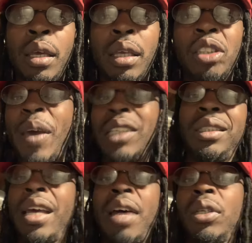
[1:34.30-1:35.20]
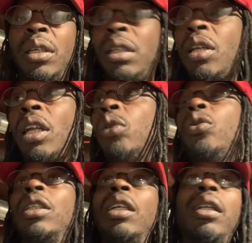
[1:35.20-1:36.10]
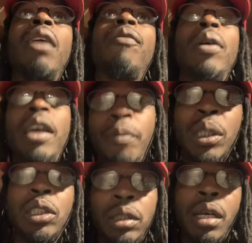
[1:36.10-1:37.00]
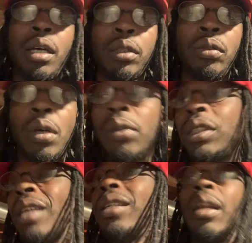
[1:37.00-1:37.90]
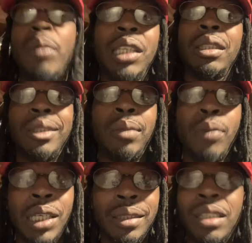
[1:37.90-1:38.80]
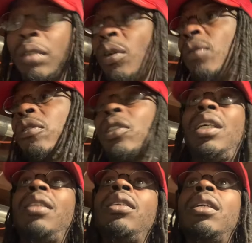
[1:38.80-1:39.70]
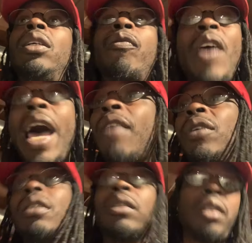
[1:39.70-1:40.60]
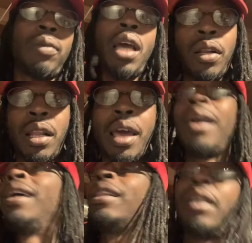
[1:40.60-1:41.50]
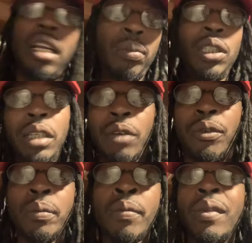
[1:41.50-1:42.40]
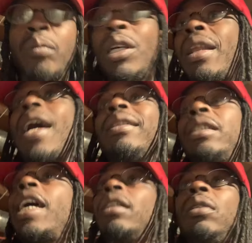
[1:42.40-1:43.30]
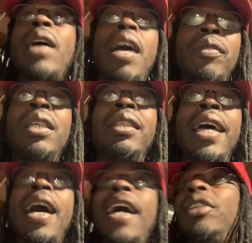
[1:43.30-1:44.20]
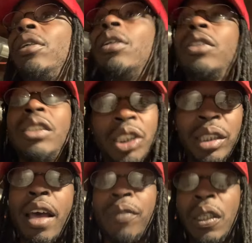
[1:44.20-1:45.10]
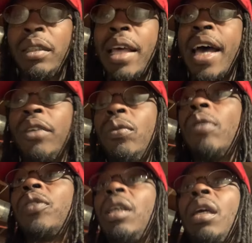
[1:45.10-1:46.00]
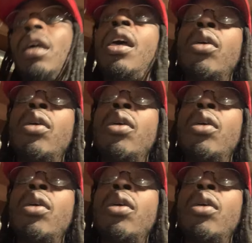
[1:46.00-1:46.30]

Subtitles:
Especially after losing a death of FBG Duck. You know what I'm saying? You got to make this shit make sense. If it was 10 years, 5 years or something down the line, then that'd be different. But not exactly after he died, years and shit after he died. You know what I'm saying?